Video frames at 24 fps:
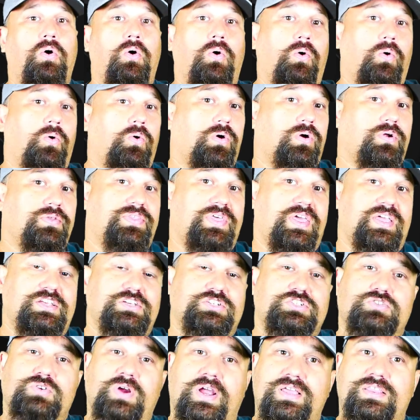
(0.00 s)
or they
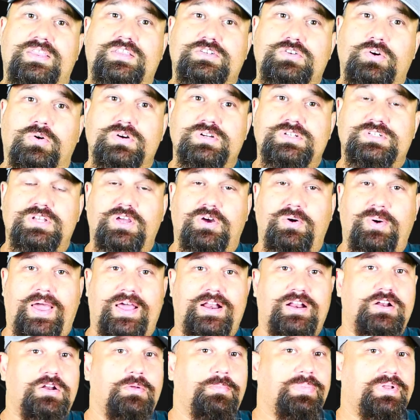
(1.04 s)
strike the torso
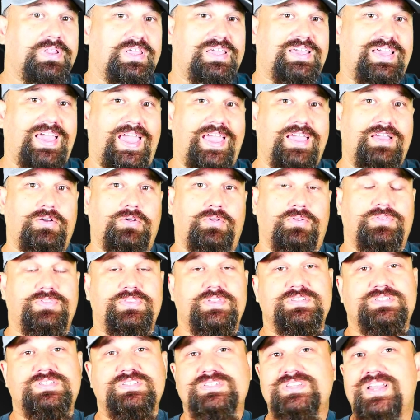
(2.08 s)
at an oblique angle.
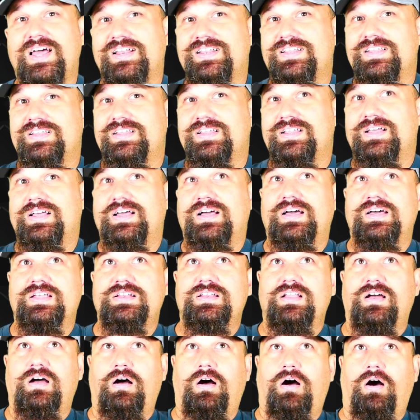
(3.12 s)
This is not
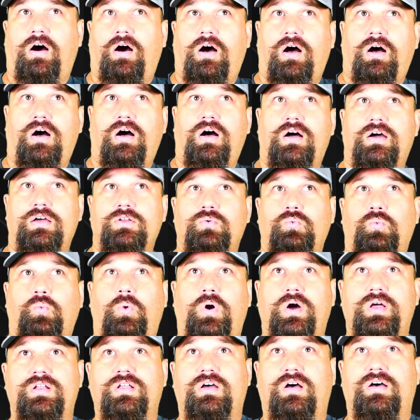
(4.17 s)
an odd,
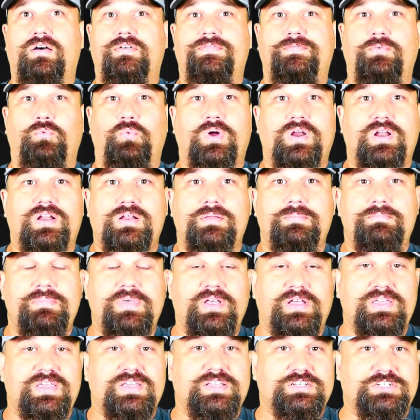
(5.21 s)
one-off,
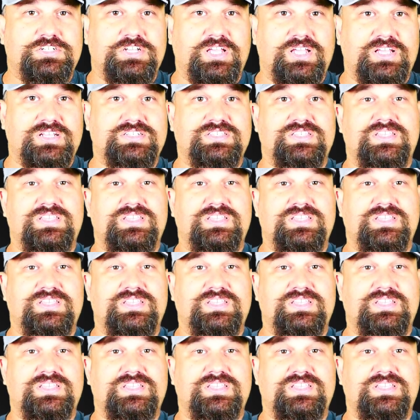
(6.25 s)
one-in-a-million chance